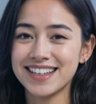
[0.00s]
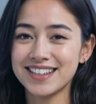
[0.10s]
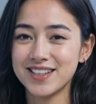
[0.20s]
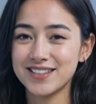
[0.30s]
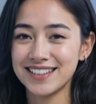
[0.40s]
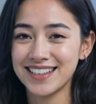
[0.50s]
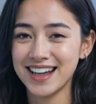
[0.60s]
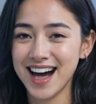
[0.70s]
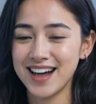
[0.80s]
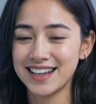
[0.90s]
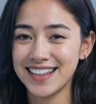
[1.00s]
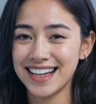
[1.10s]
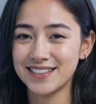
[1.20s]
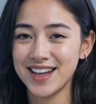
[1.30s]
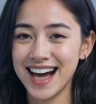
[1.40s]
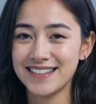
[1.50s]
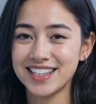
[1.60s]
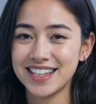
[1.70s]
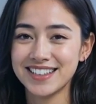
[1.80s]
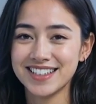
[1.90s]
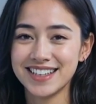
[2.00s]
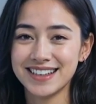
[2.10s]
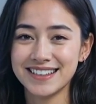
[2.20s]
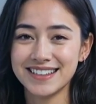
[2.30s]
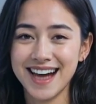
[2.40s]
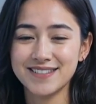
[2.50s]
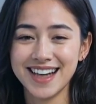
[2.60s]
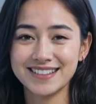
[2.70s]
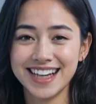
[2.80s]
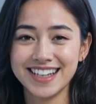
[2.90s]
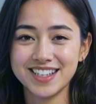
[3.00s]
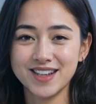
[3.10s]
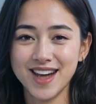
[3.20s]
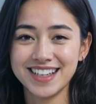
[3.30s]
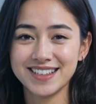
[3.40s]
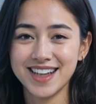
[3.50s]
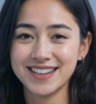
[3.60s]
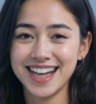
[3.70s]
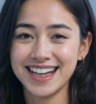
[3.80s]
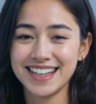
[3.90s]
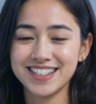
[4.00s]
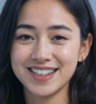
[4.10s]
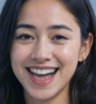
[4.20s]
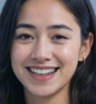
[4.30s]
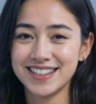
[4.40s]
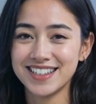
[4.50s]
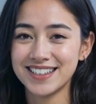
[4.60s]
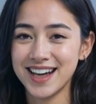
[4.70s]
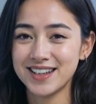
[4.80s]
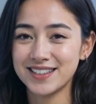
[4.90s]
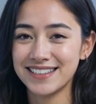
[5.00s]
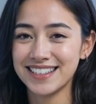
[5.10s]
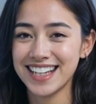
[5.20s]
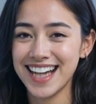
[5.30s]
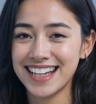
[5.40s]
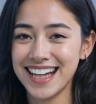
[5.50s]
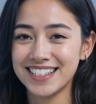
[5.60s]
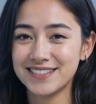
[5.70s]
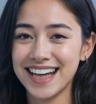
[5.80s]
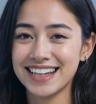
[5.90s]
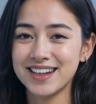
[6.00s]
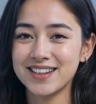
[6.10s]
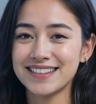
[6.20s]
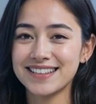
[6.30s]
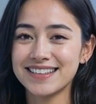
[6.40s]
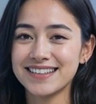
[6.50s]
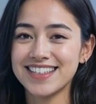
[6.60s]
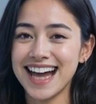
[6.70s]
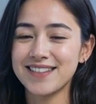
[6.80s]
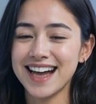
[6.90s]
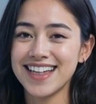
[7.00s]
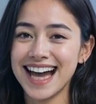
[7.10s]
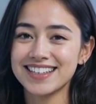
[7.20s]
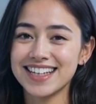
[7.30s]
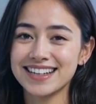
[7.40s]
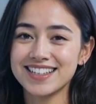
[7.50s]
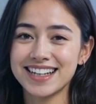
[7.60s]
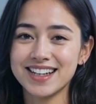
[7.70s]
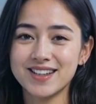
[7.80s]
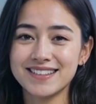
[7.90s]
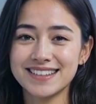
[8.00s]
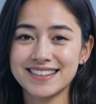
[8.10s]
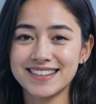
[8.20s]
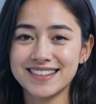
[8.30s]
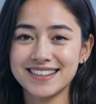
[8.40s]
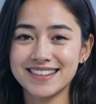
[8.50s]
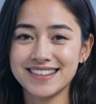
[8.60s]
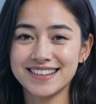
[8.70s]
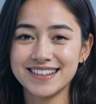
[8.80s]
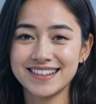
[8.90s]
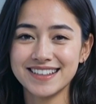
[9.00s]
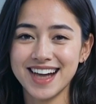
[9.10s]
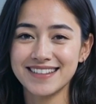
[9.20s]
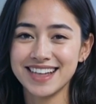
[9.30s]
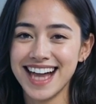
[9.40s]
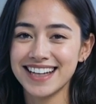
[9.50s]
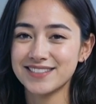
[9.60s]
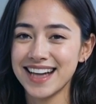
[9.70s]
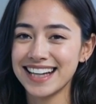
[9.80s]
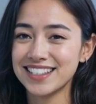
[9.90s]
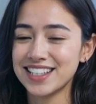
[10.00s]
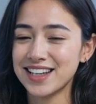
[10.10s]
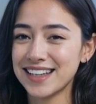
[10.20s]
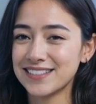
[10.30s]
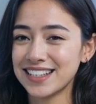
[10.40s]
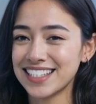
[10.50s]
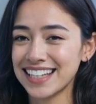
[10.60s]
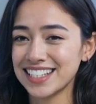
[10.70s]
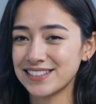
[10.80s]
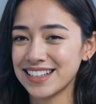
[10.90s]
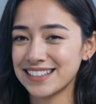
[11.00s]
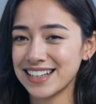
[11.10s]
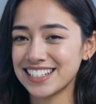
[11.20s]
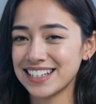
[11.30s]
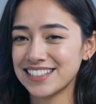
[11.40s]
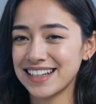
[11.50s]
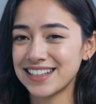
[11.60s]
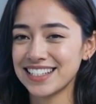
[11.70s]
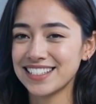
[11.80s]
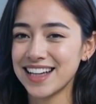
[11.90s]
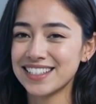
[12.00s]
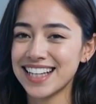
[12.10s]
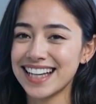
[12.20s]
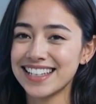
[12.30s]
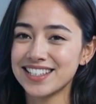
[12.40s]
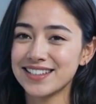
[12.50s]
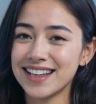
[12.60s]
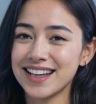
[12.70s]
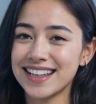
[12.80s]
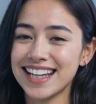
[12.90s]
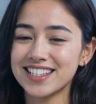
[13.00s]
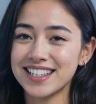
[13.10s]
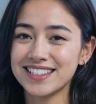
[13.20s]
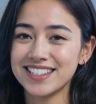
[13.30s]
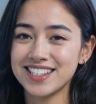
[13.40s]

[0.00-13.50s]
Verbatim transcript: This will reveal all available options. Among these, you'll want to locate and select the Slow DNS menu. Tap on that to continue. On the next page, you'll be presented with a list of different slow DNS server locations.